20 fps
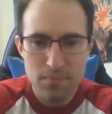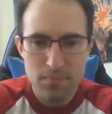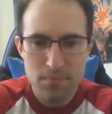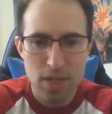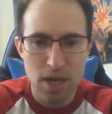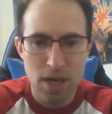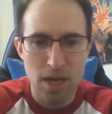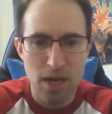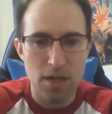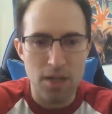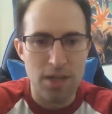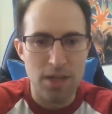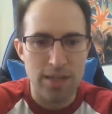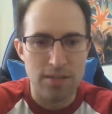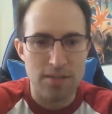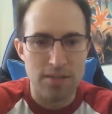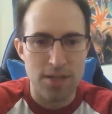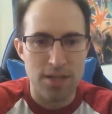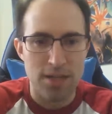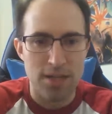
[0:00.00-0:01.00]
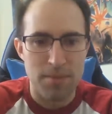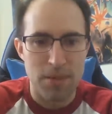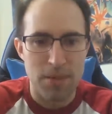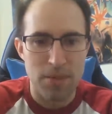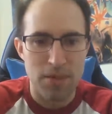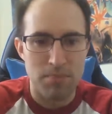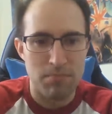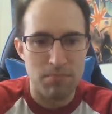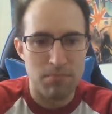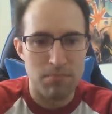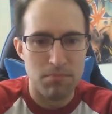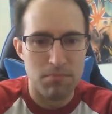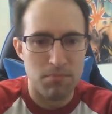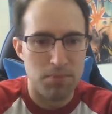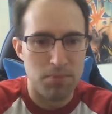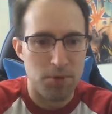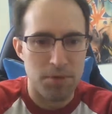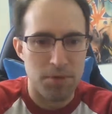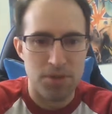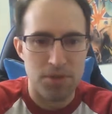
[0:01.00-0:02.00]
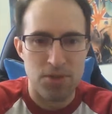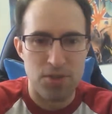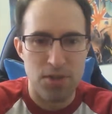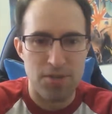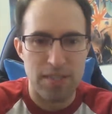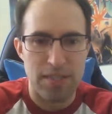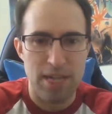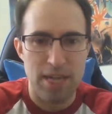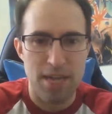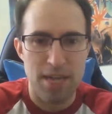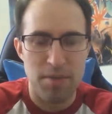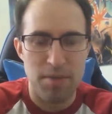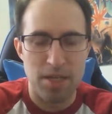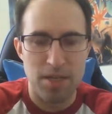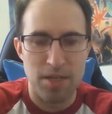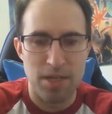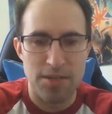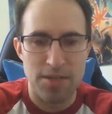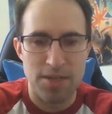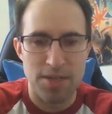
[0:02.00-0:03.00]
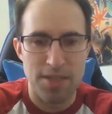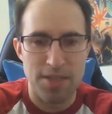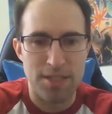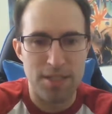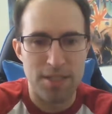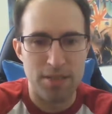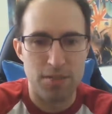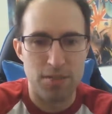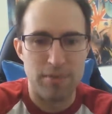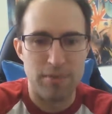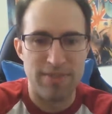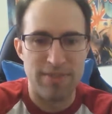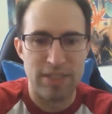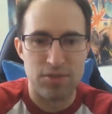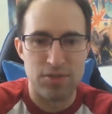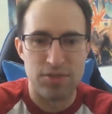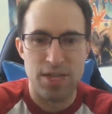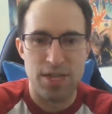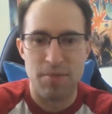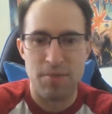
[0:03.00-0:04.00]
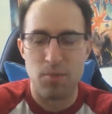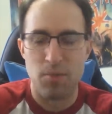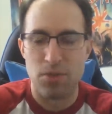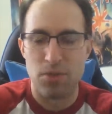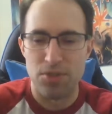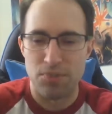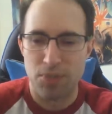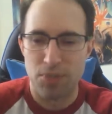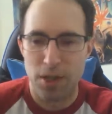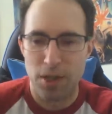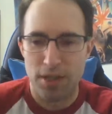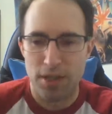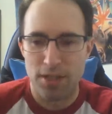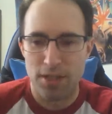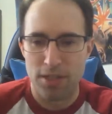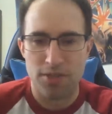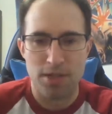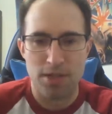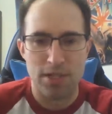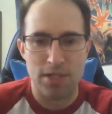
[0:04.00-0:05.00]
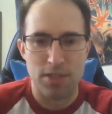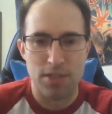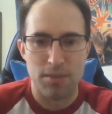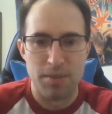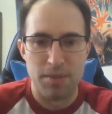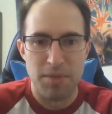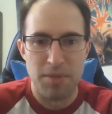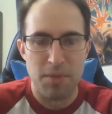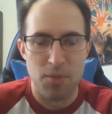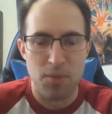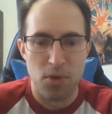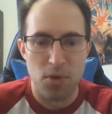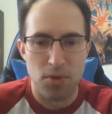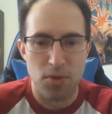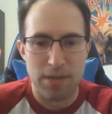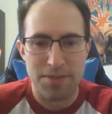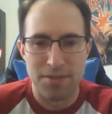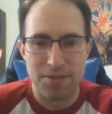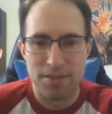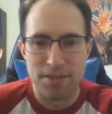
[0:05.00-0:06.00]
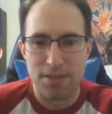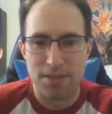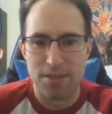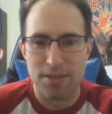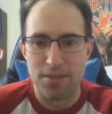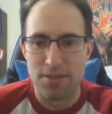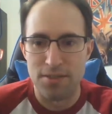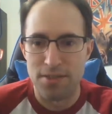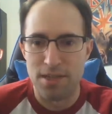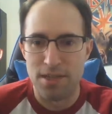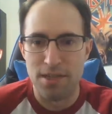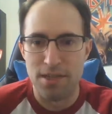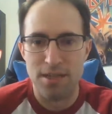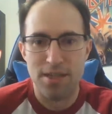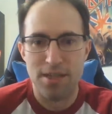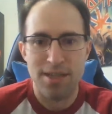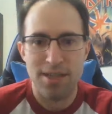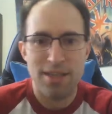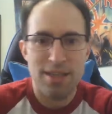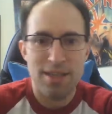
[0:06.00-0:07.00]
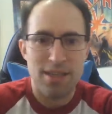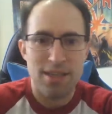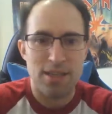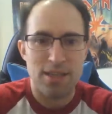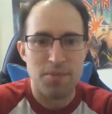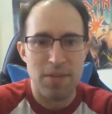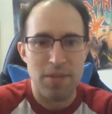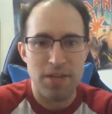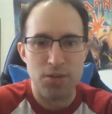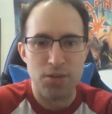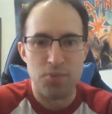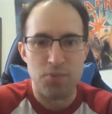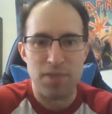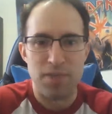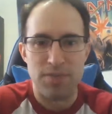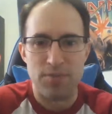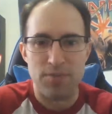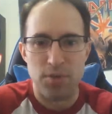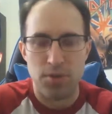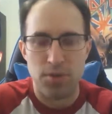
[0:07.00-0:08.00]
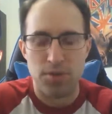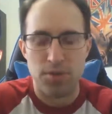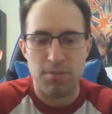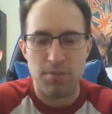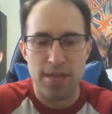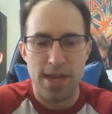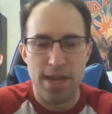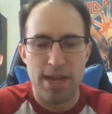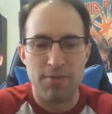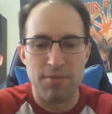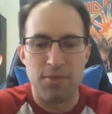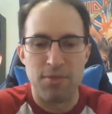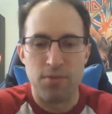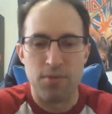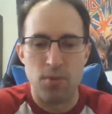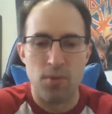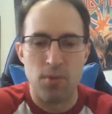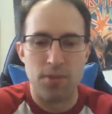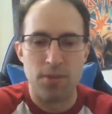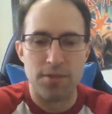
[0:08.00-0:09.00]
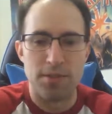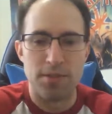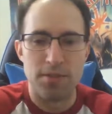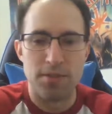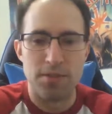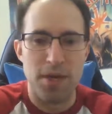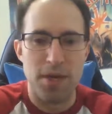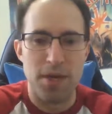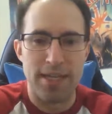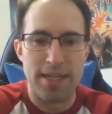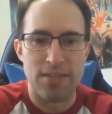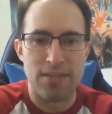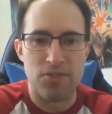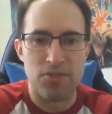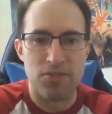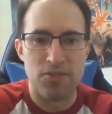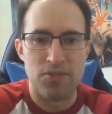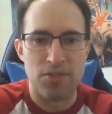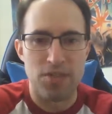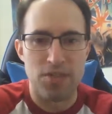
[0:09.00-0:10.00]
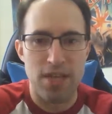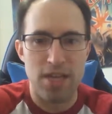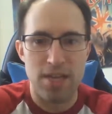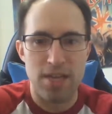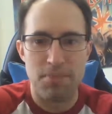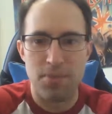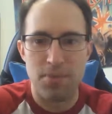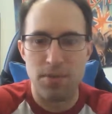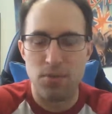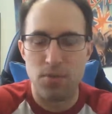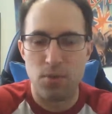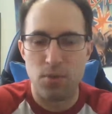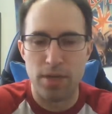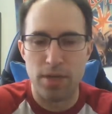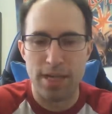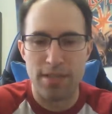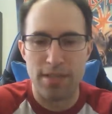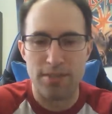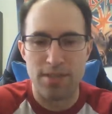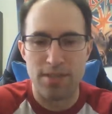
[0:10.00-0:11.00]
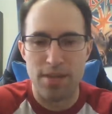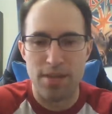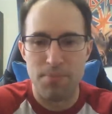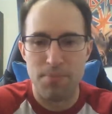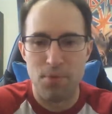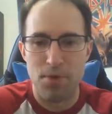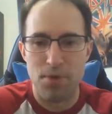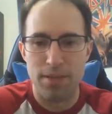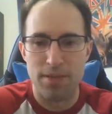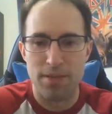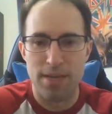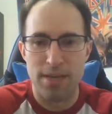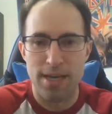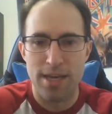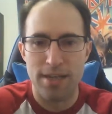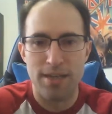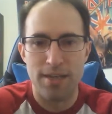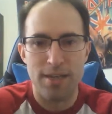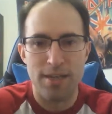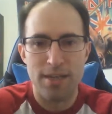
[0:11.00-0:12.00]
a lot to talk about. Pretty much all of it gaming, unless I need a little bit of extra time, in which I'm probably going to talk a little bit about pro wrestling because that's my other bit of nerdom that I haven't thrown into this podcast just yet. But we're getting to that point that,